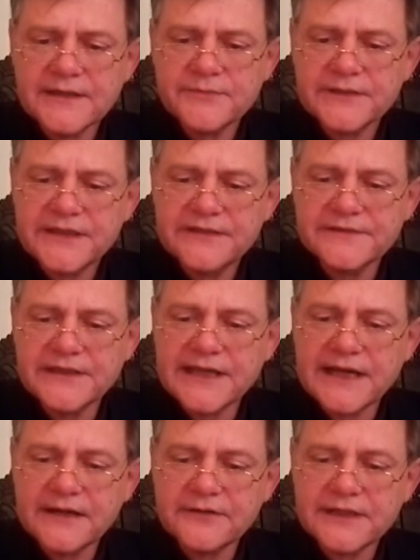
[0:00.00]
But even
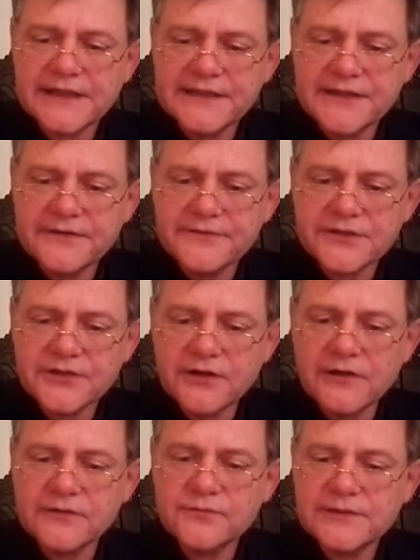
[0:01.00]
now I know that
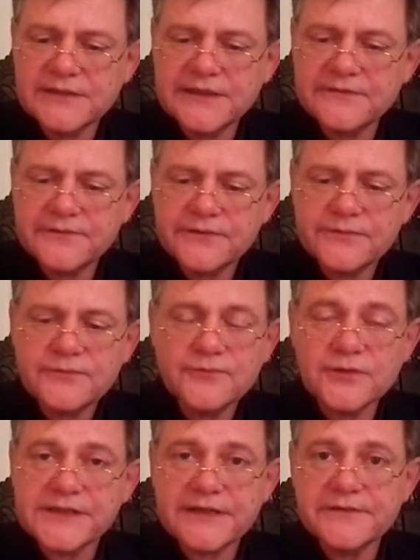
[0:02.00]
God will give you
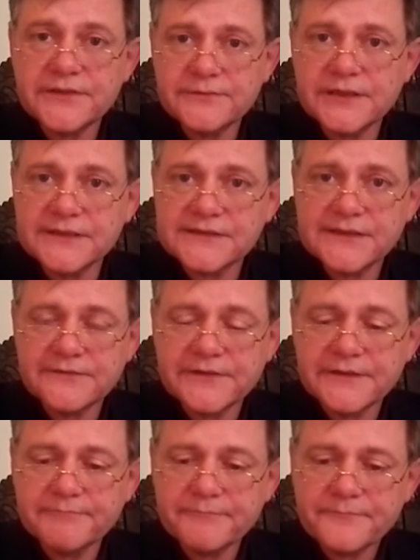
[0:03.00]
whatever you ask of
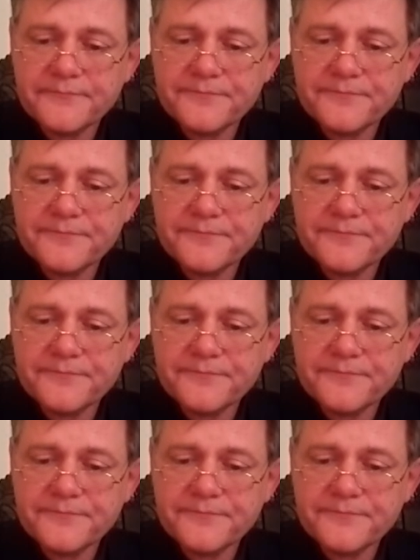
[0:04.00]
him."